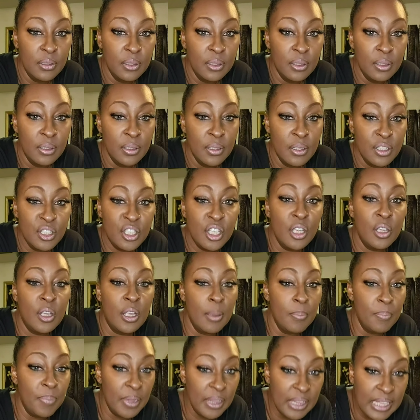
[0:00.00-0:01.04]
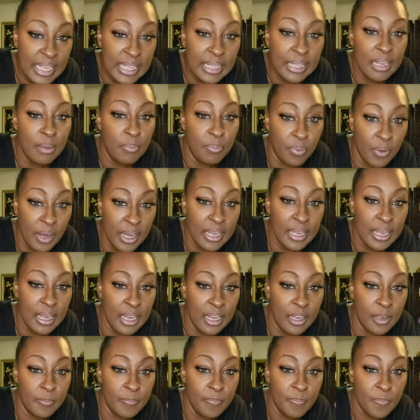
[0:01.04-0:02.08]
to completely breaking
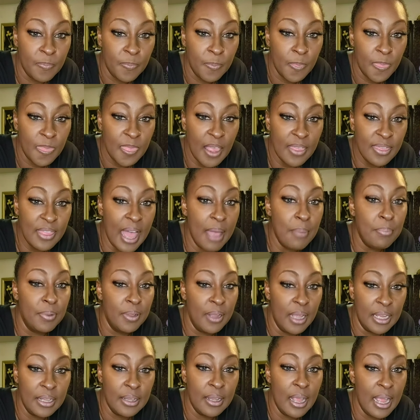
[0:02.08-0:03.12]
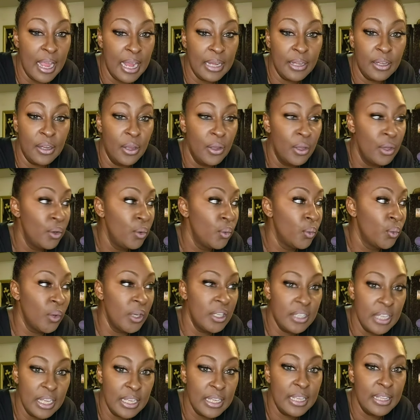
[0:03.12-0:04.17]
that bloodline
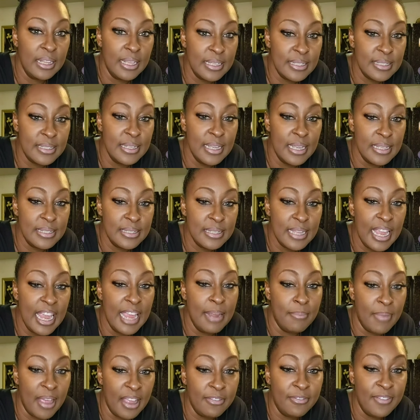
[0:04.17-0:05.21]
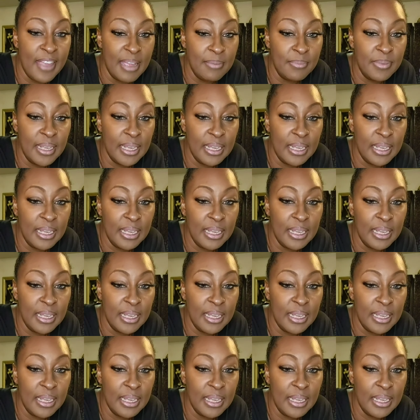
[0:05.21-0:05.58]
ridiculousness in my family.